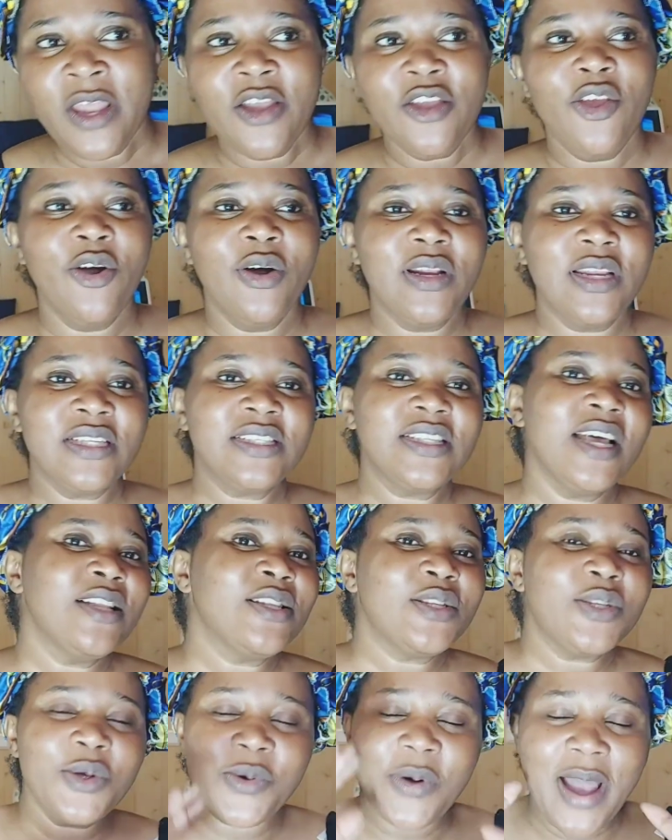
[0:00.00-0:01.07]
You understand?
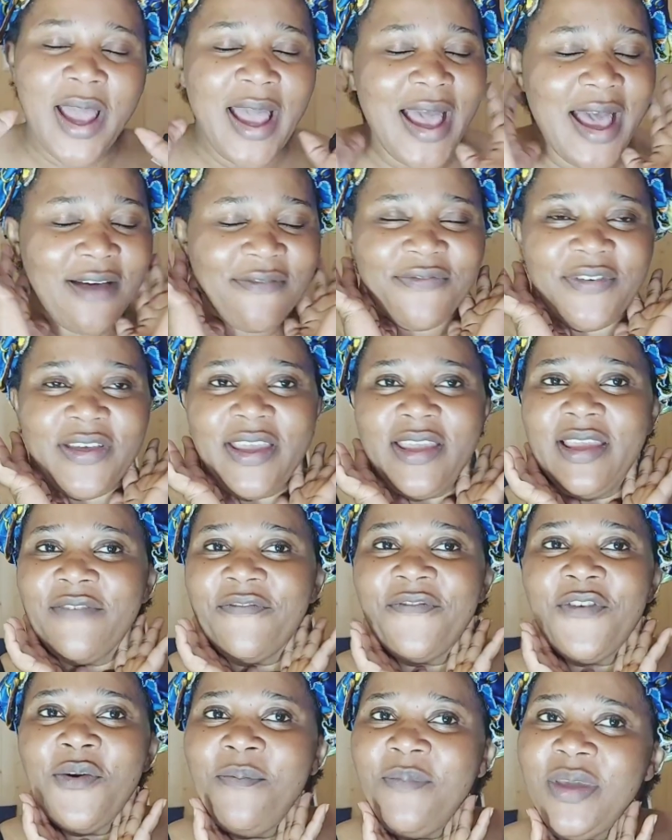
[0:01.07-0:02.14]
So I have,
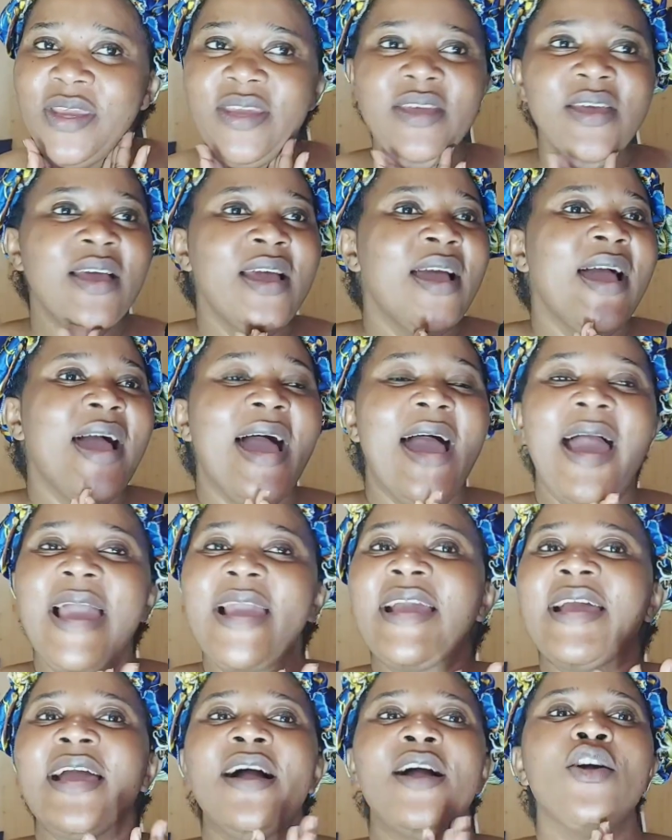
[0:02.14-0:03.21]
for me, I
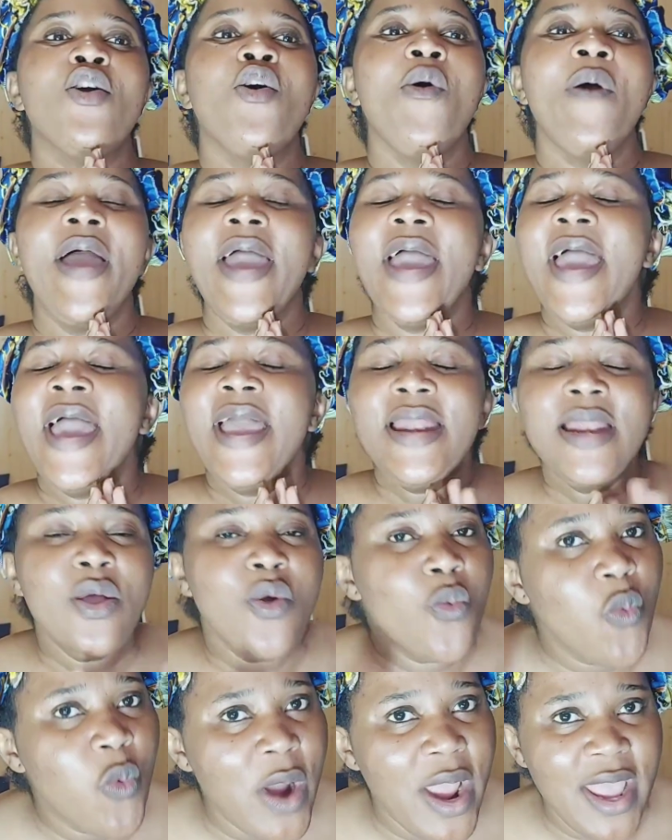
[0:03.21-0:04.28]
can go
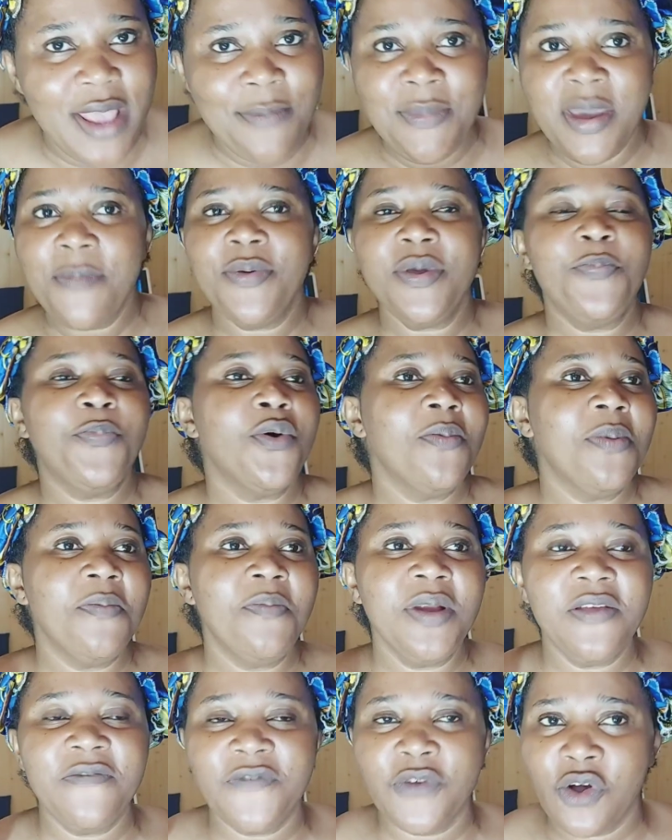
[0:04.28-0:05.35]
anywhere. Maybe,
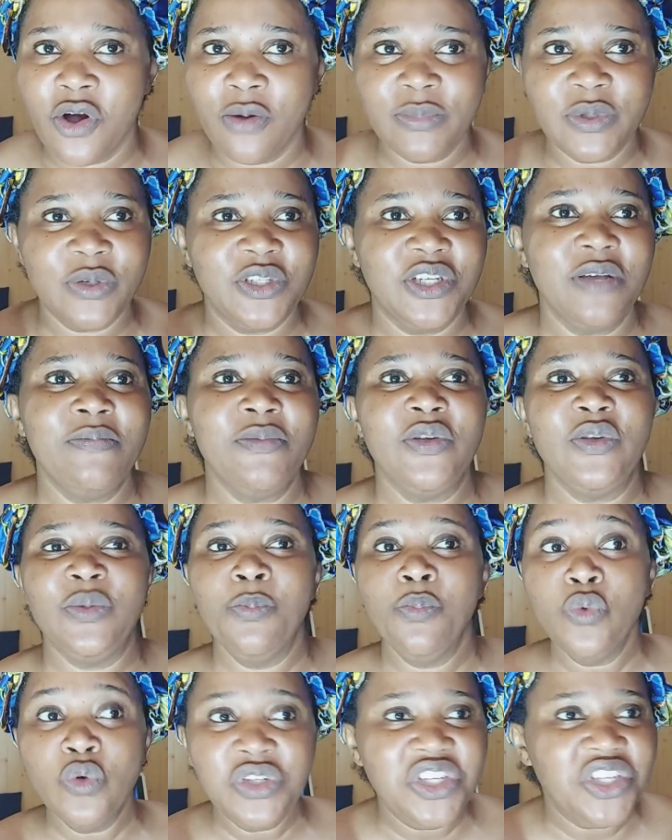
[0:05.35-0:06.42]
probably, if you come to Germany,
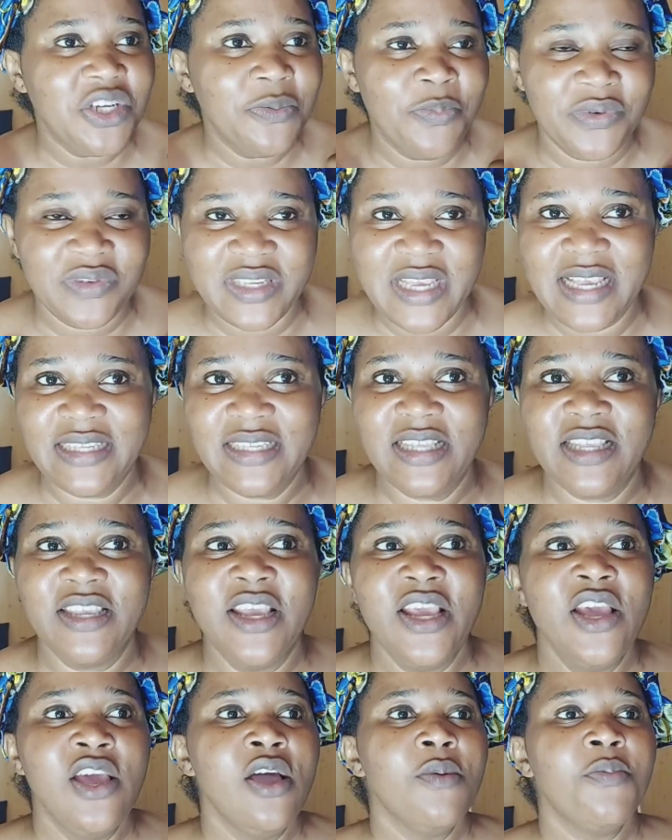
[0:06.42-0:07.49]
Munchen precisely,
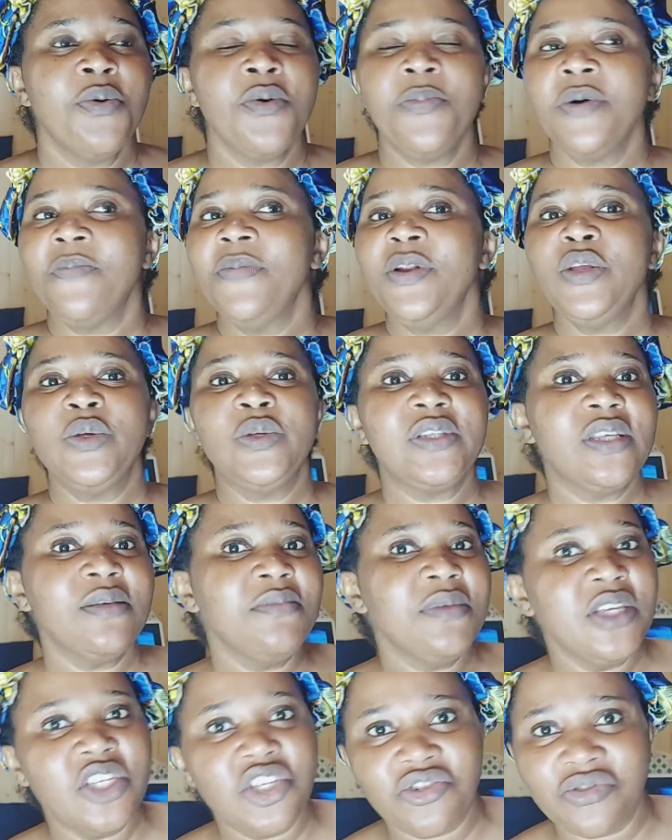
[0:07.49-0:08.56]
probably you see
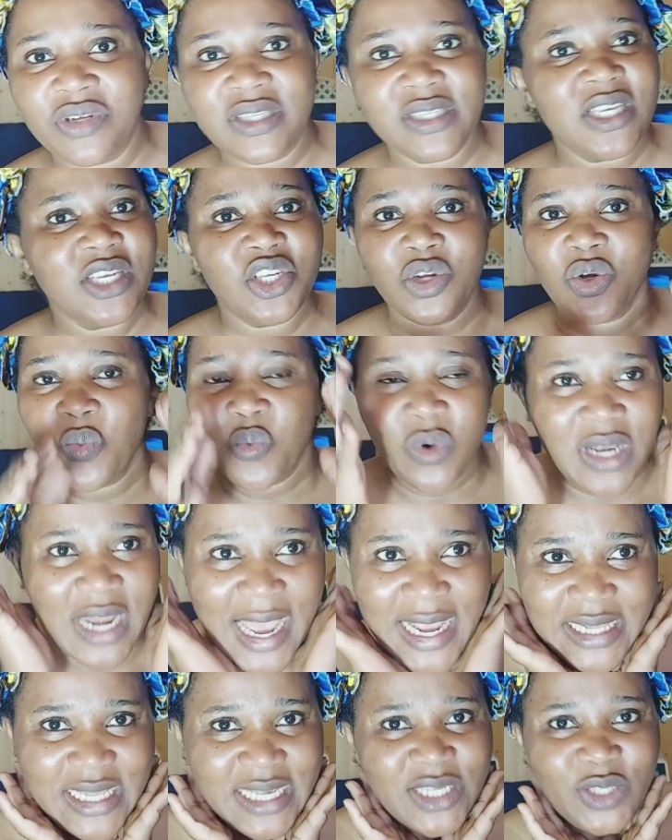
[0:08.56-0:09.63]
me in train station
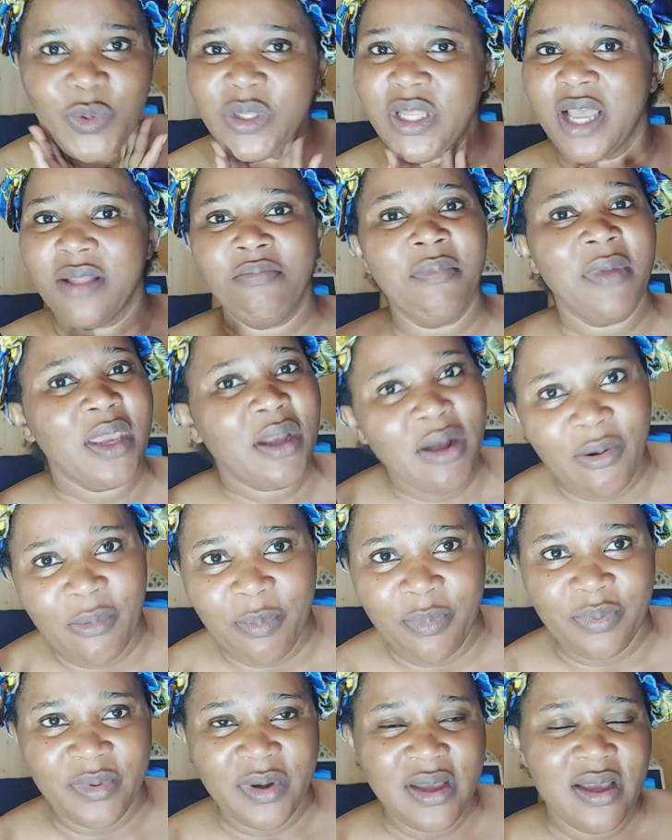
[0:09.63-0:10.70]
like this without makeup.
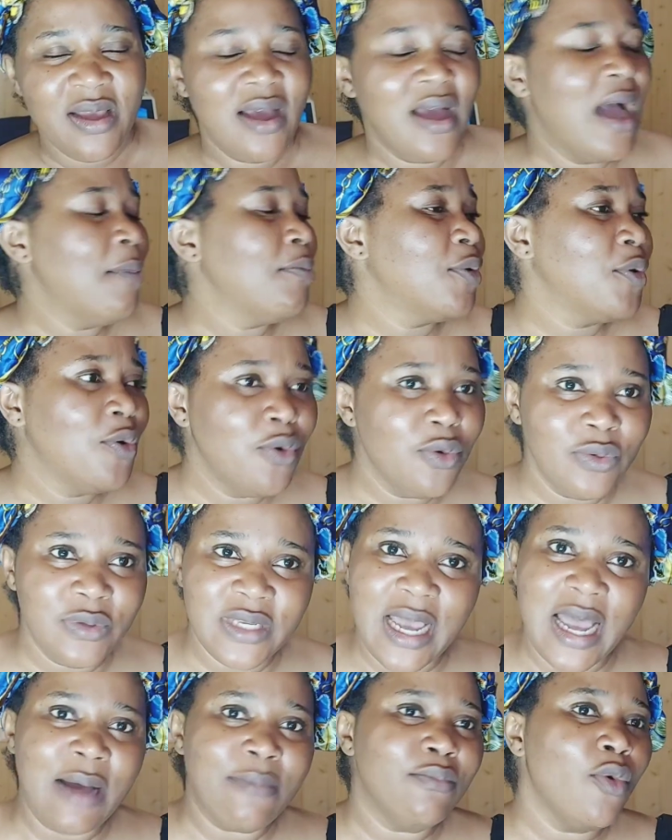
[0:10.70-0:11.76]
I'm good.
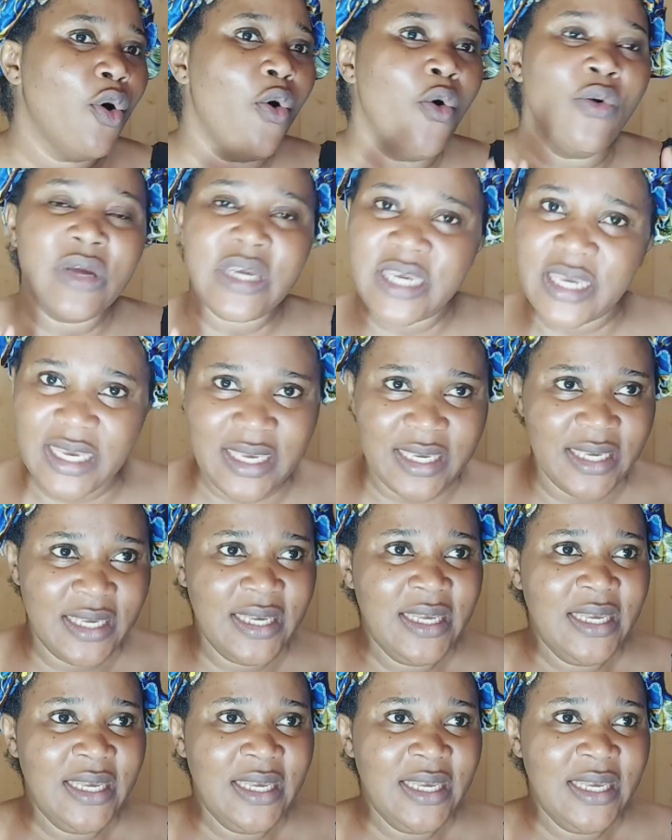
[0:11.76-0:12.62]
I'm okay.